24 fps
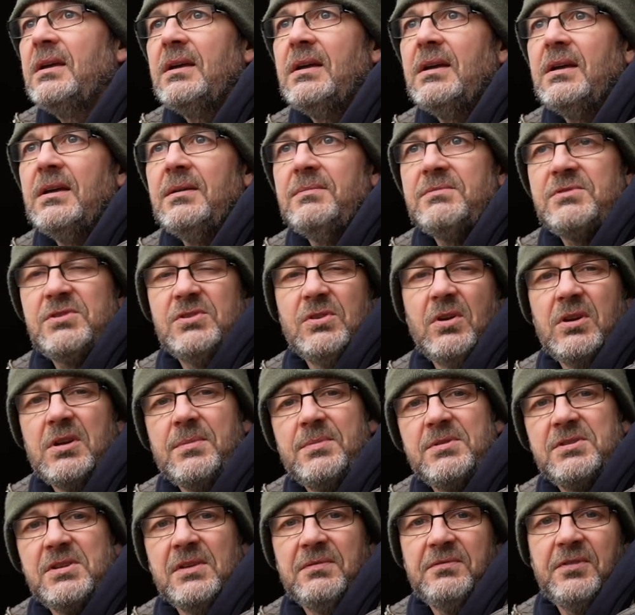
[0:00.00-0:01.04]
It's
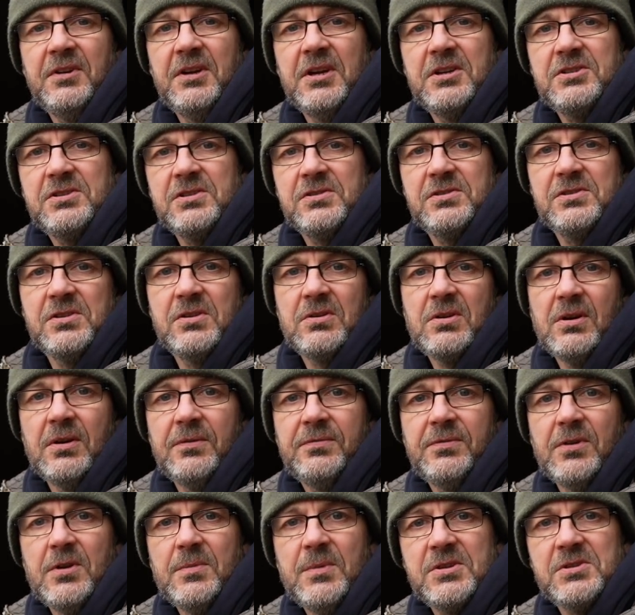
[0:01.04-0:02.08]
90% finished. I've still got a
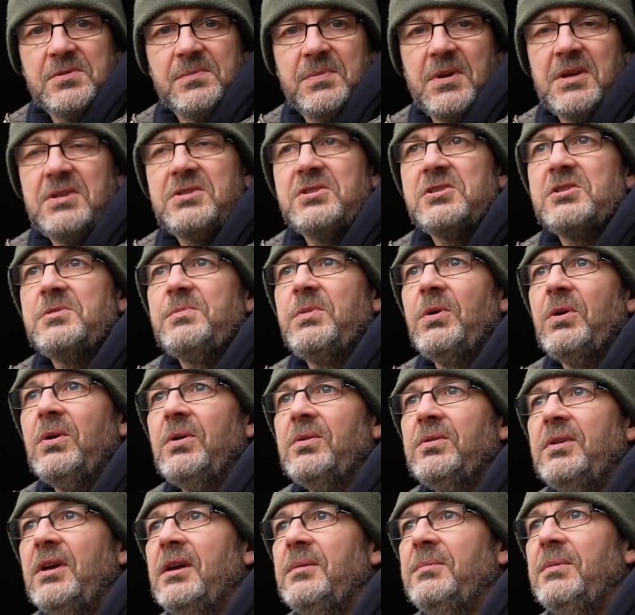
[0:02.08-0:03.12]
few bits and pieces to put
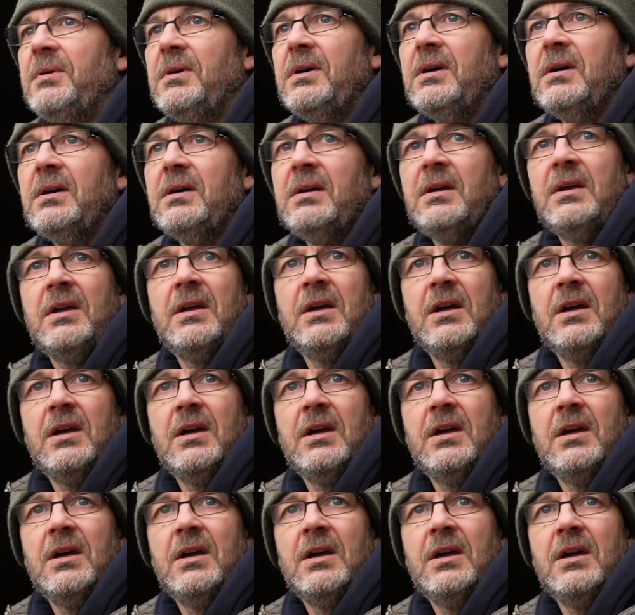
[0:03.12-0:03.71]
on there, but